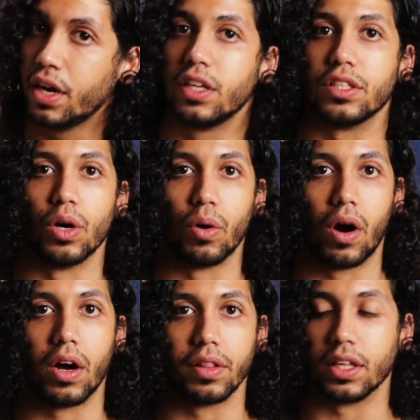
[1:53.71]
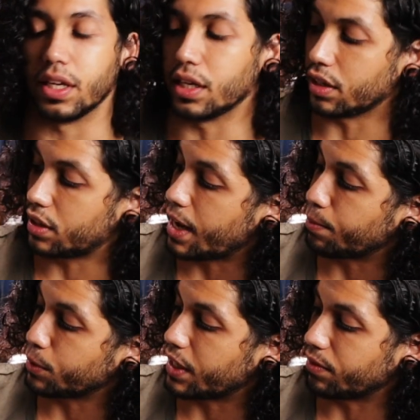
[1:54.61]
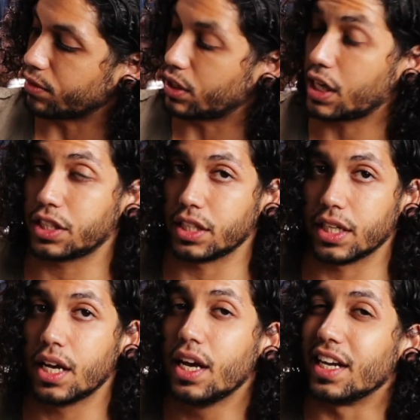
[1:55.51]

So on the 10% reduction